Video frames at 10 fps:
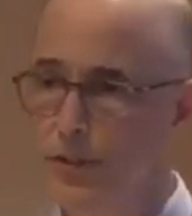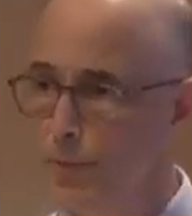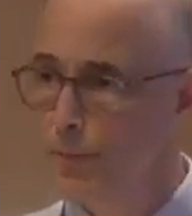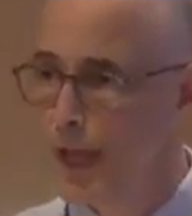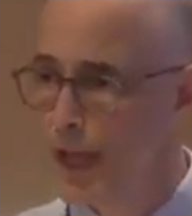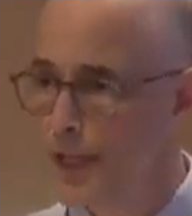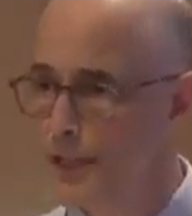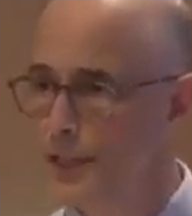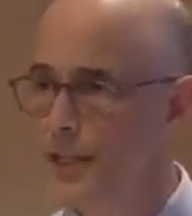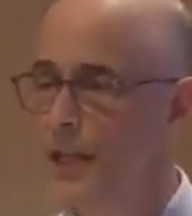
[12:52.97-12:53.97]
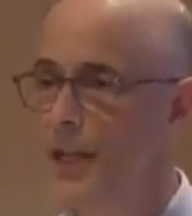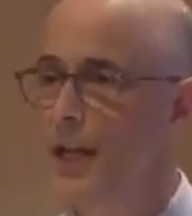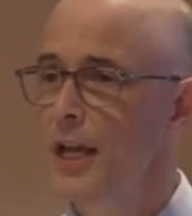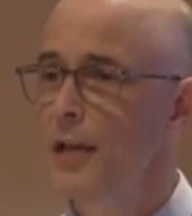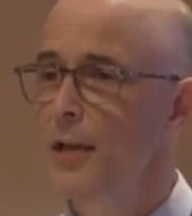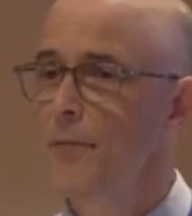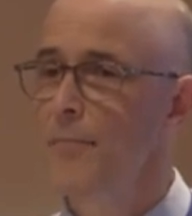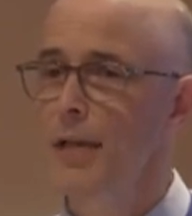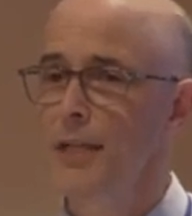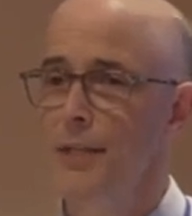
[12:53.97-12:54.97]
or paste,
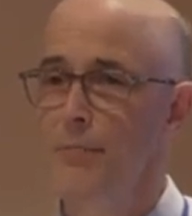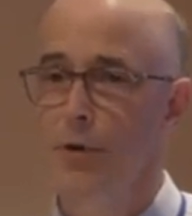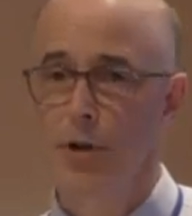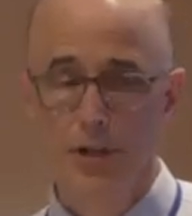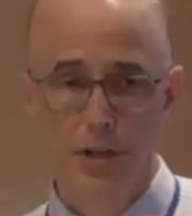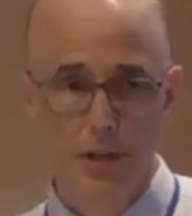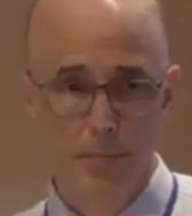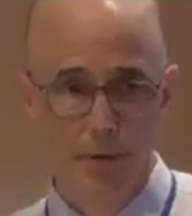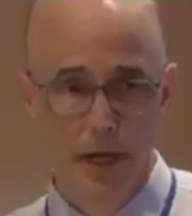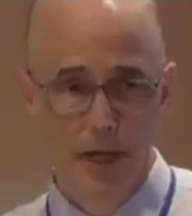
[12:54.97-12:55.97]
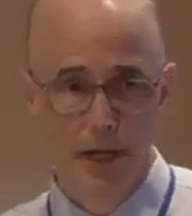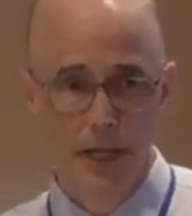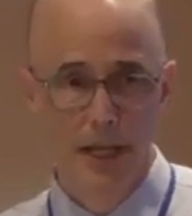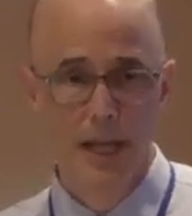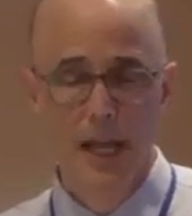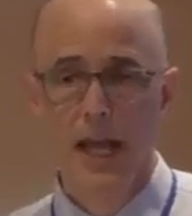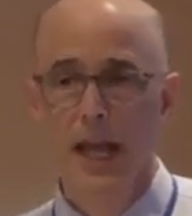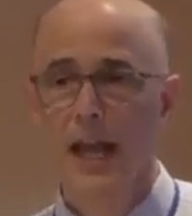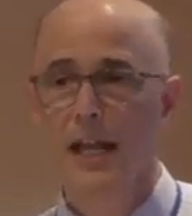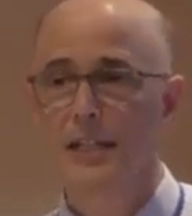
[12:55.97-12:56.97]
makes a mark on the body,
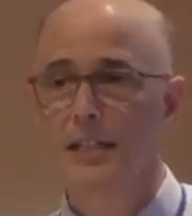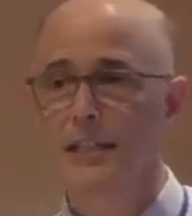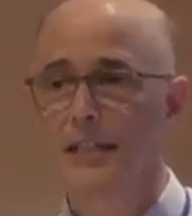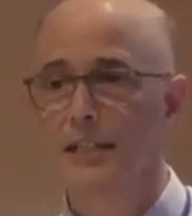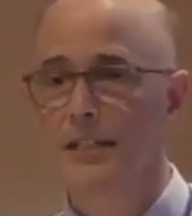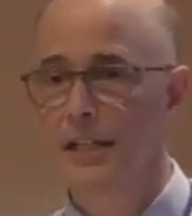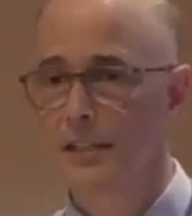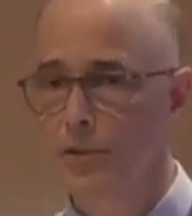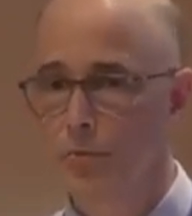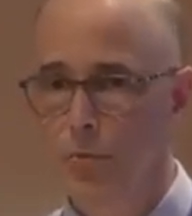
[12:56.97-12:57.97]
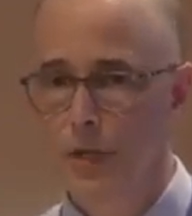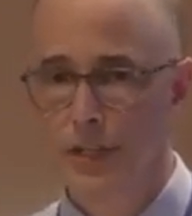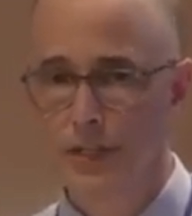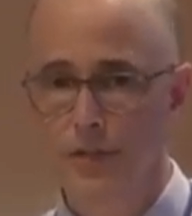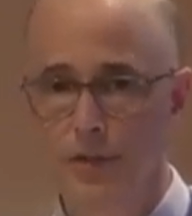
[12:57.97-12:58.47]
and says a wish